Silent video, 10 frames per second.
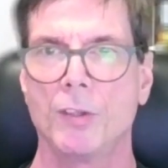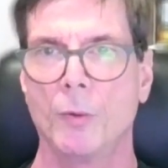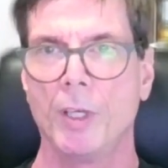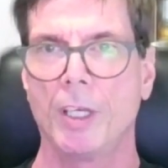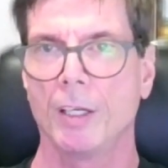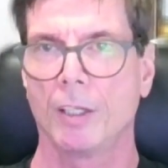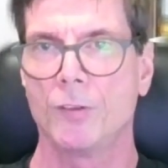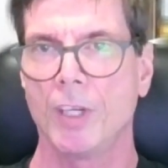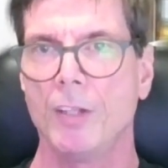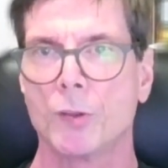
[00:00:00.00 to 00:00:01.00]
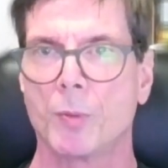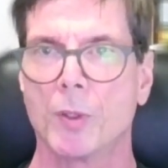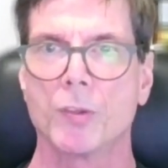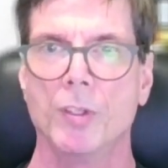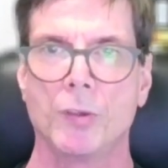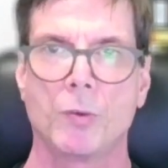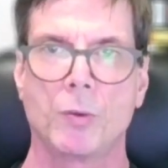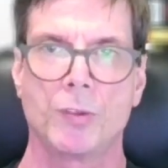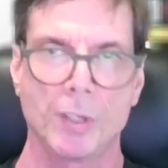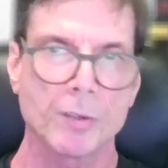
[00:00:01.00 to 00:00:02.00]
So we can't say this person is
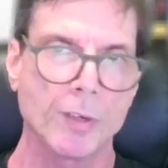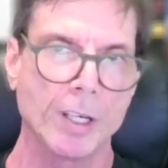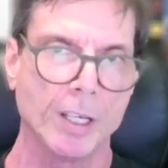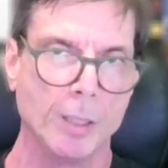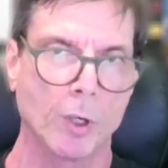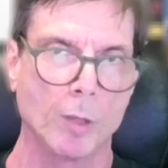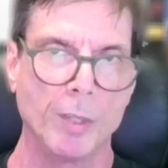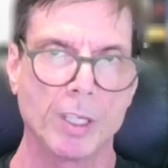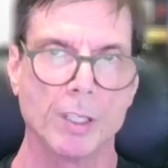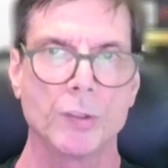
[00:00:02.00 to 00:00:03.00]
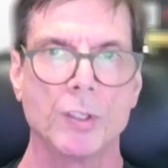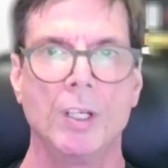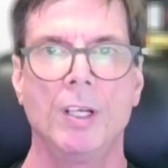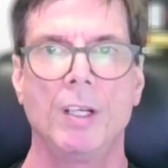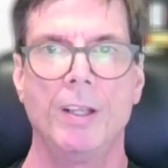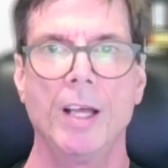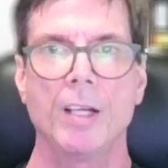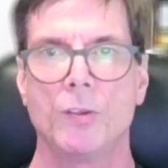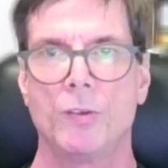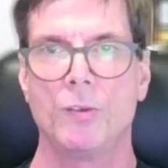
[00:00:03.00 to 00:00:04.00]
certified anymore because
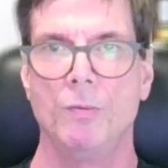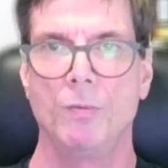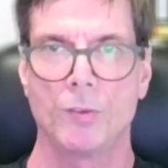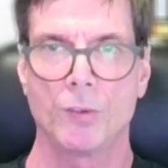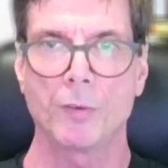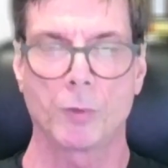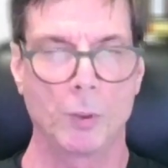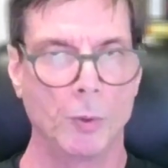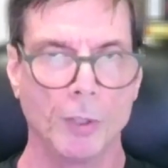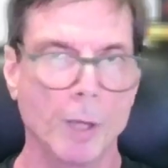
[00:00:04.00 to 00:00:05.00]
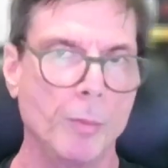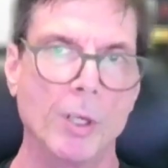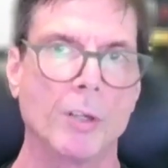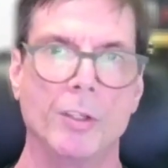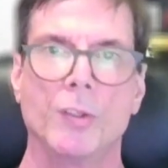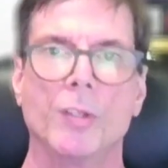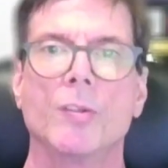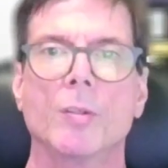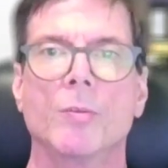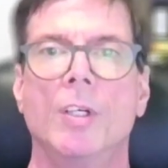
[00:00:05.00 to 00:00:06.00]
that software will not be on their
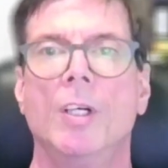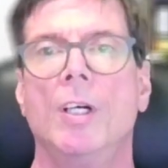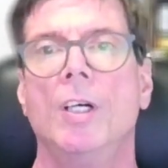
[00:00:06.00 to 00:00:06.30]
systems.